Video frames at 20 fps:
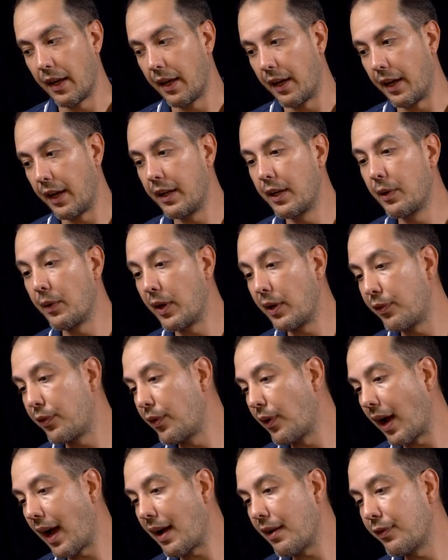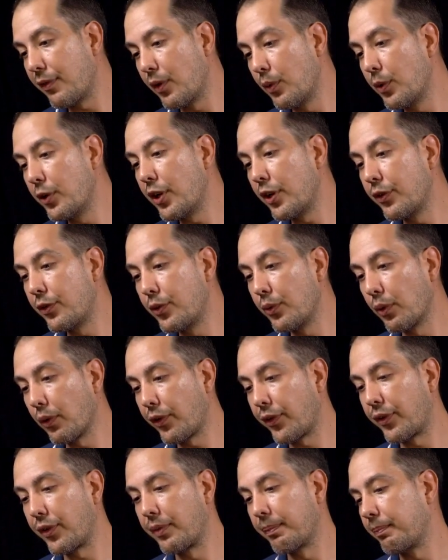Anyway, if you have wooden
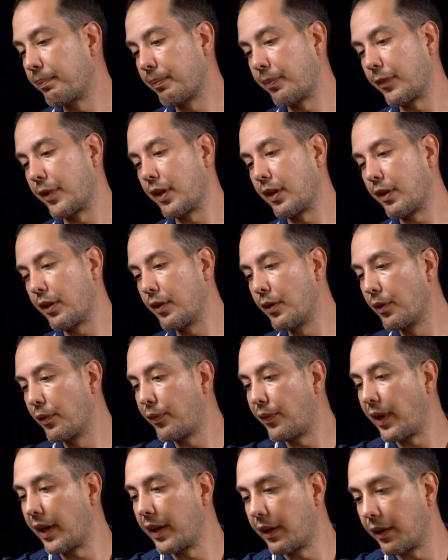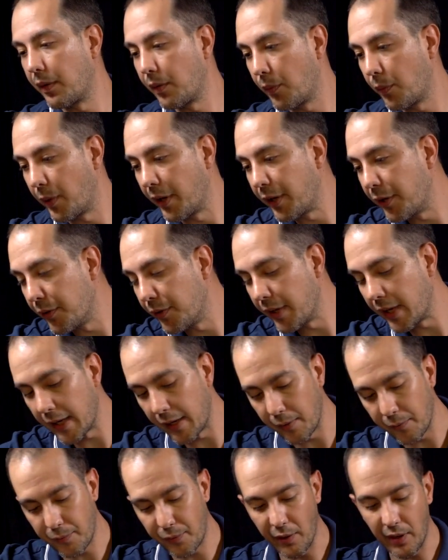tools, you'll find what you
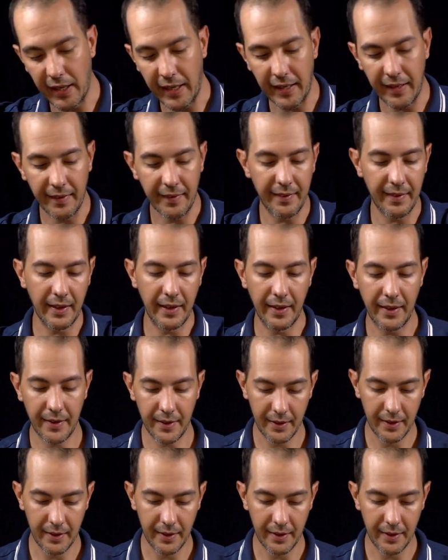need fairly easily.